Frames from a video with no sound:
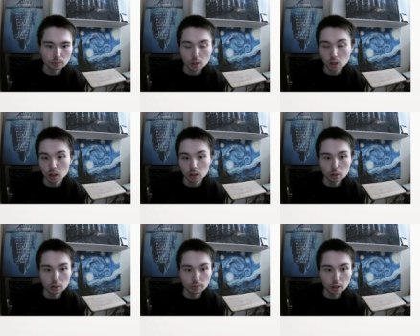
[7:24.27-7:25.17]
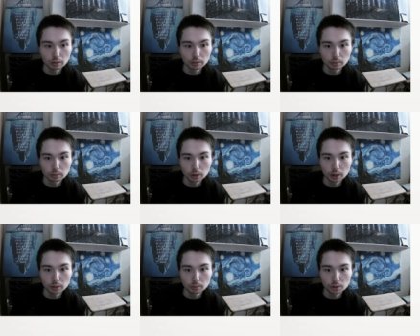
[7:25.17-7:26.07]
Ah, e5.
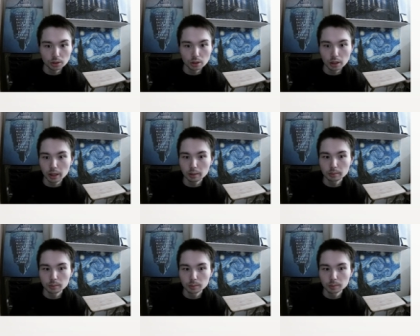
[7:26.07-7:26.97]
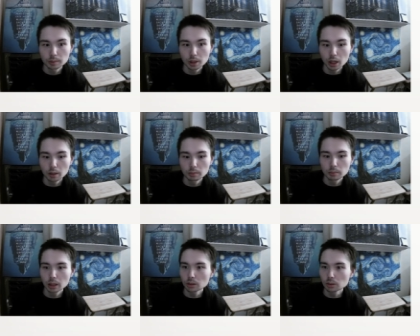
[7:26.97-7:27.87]
Okay, just like that. Yeah,
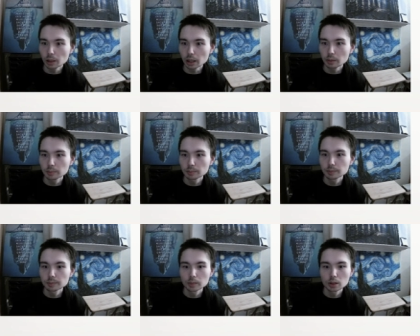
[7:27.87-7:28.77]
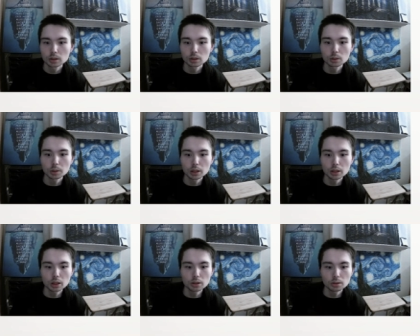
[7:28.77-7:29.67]
that was better. So queen
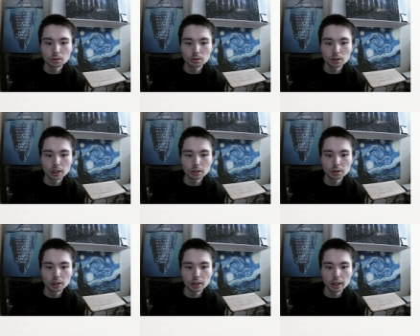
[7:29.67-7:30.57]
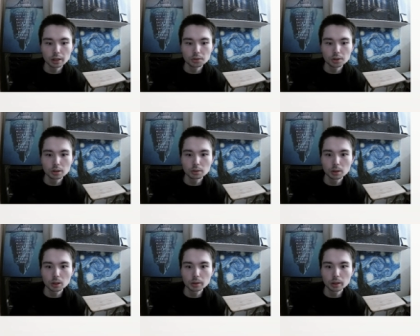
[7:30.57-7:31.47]
d2, take, take, f6,
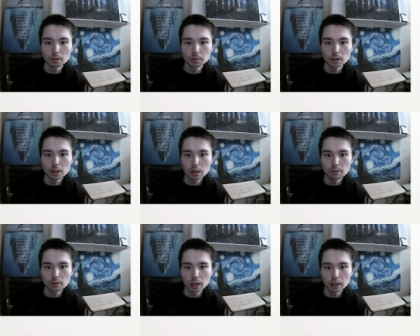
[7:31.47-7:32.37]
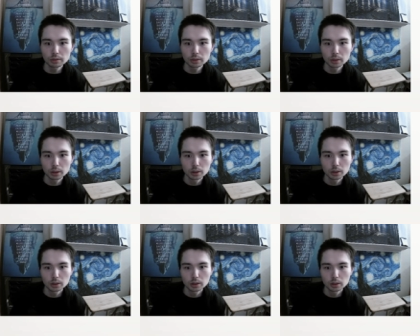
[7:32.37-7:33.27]
blow it open, e5.
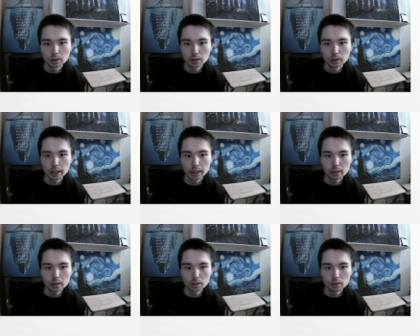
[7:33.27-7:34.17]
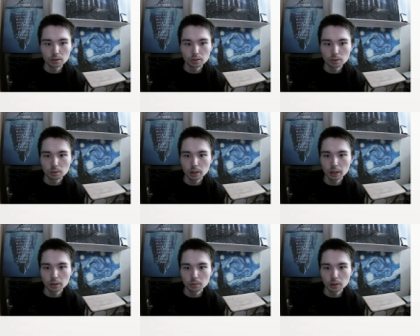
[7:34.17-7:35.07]
And there are lots of
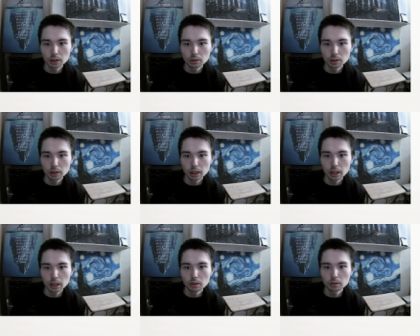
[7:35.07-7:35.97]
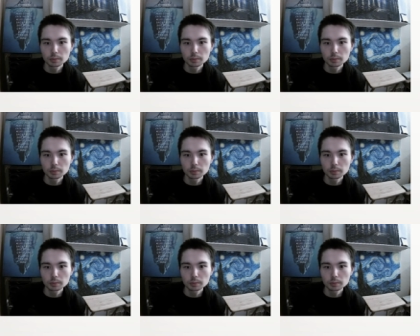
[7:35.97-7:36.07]
squares where you can get in on.